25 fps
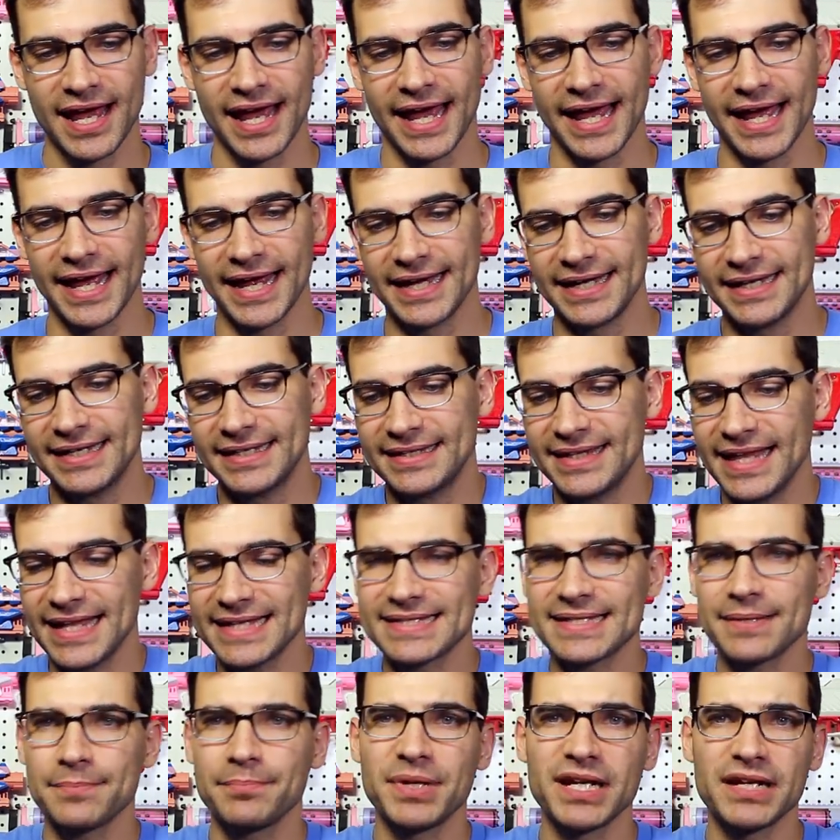And
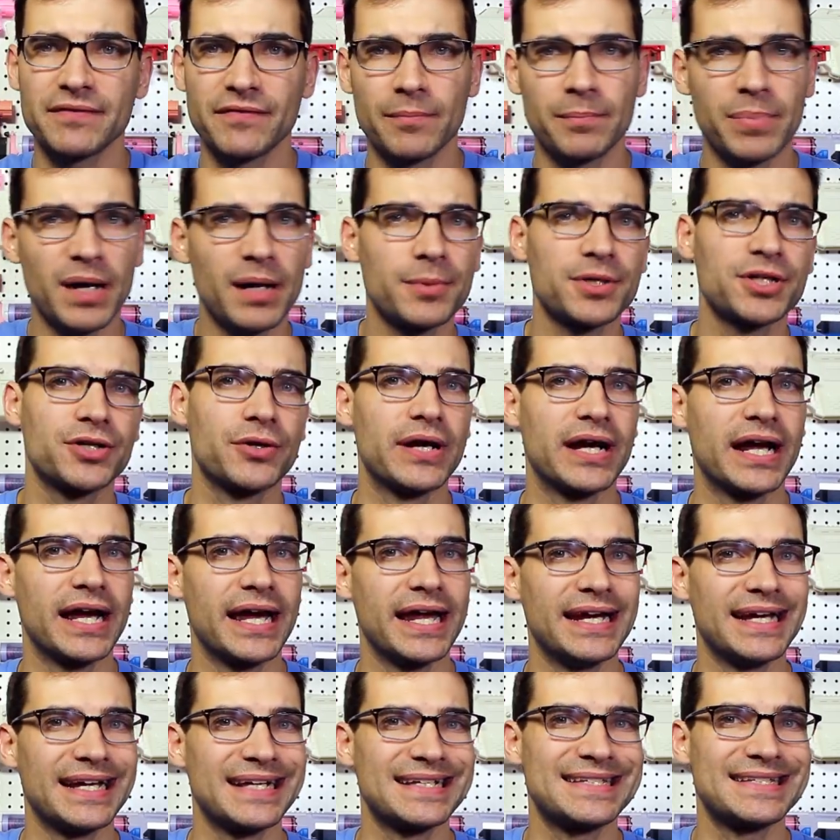that's a bit of a bummer during
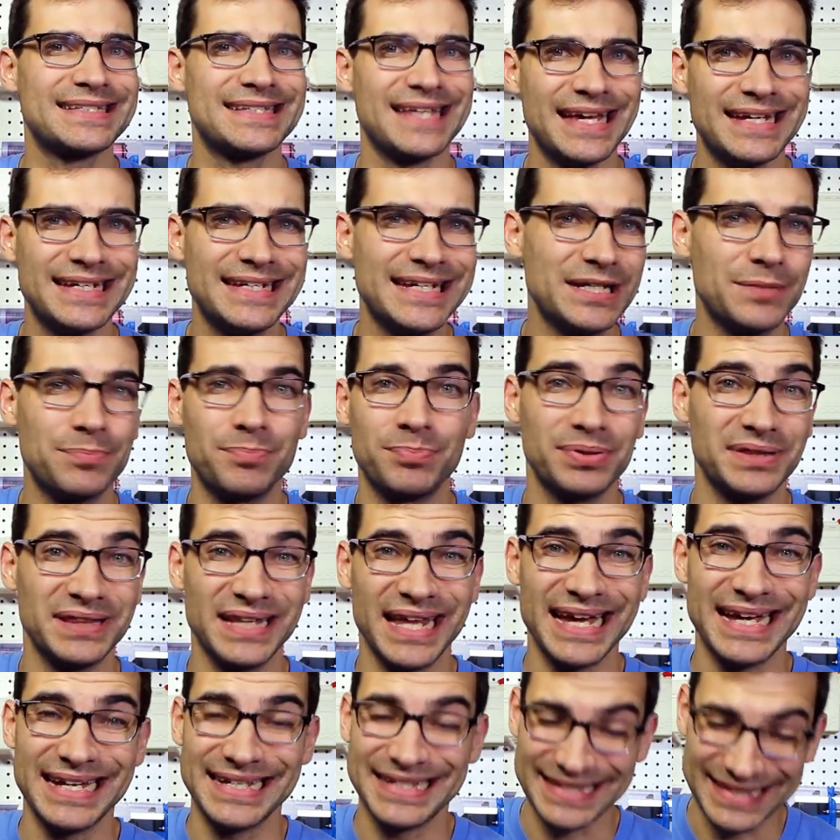an extended
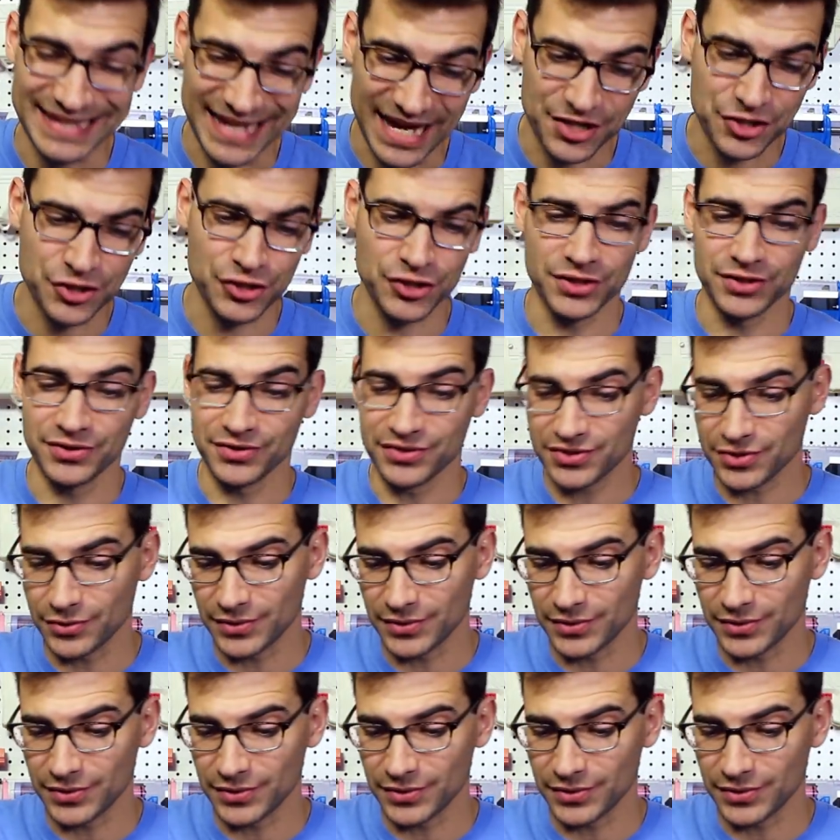play session.